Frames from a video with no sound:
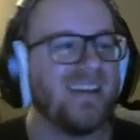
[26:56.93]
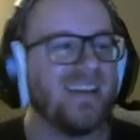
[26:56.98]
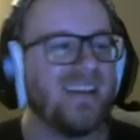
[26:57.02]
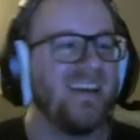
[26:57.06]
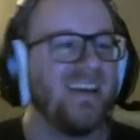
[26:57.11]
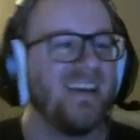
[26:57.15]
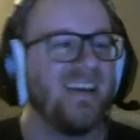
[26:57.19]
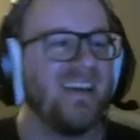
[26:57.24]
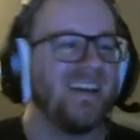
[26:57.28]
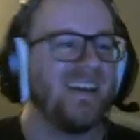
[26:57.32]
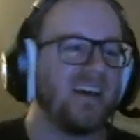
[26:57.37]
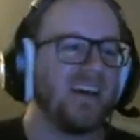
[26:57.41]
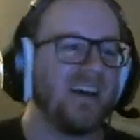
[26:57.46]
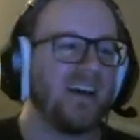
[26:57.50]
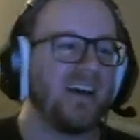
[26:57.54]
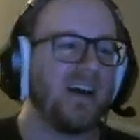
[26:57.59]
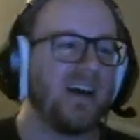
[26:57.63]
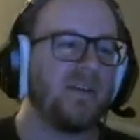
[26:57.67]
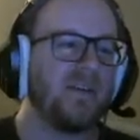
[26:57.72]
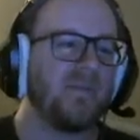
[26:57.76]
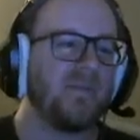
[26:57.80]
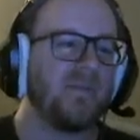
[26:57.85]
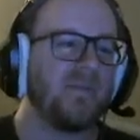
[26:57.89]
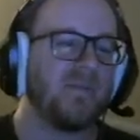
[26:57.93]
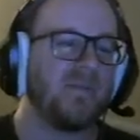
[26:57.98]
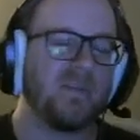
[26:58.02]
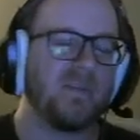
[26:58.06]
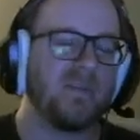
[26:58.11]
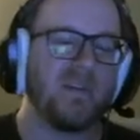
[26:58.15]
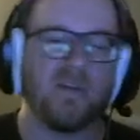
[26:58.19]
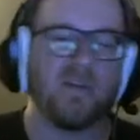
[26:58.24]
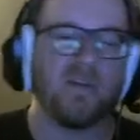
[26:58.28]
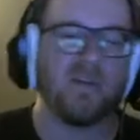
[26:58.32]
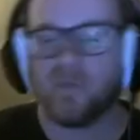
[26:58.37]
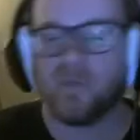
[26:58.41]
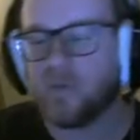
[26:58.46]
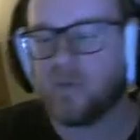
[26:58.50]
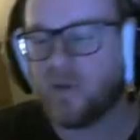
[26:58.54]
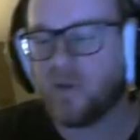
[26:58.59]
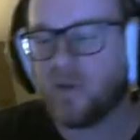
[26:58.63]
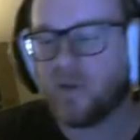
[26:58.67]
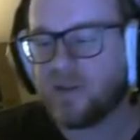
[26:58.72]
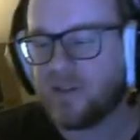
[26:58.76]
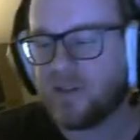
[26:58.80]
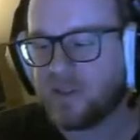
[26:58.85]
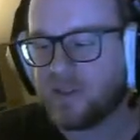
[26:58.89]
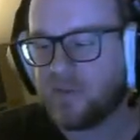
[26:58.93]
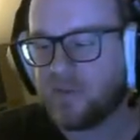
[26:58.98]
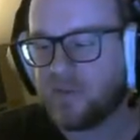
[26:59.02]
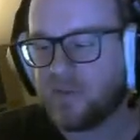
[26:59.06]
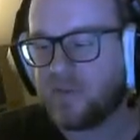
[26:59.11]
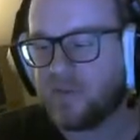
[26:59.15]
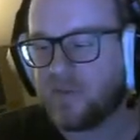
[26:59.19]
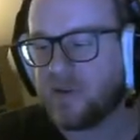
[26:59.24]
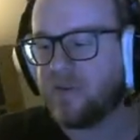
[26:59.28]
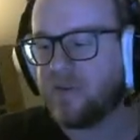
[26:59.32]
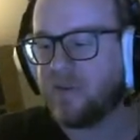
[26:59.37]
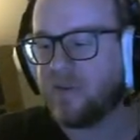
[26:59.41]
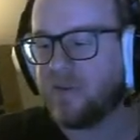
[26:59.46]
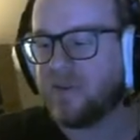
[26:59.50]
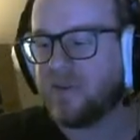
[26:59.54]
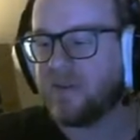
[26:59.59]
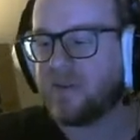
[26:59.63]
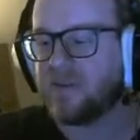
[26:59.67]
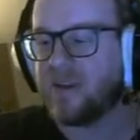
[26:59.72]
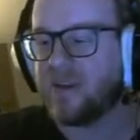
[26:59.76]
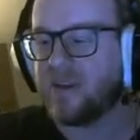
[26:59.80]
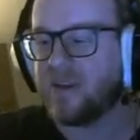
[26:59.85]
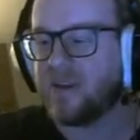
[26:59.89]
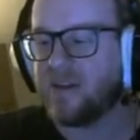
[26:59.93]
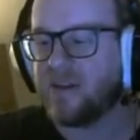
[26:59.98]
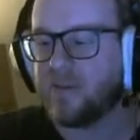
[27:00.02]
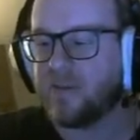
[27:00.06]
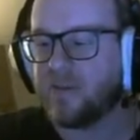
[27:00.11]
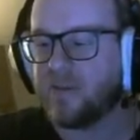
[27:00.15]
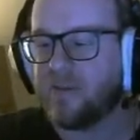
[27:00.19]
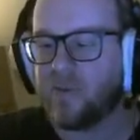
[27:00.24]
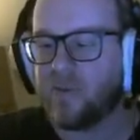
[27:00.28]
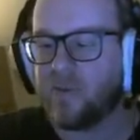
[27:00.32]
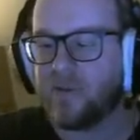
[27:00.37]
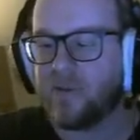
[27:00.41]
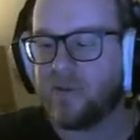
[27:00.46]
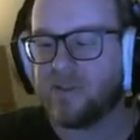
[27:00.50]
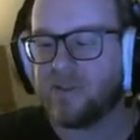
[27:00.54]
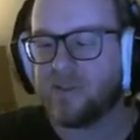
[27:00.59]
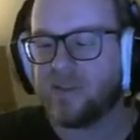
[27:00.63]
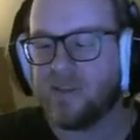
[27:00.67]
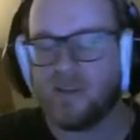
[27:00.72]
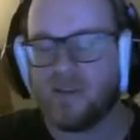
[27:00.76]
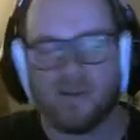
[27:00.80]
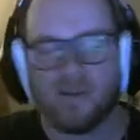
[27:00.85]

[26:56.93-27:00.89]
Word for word: Yeah, from watching some of your other ones, I was kind of like, man, I want to see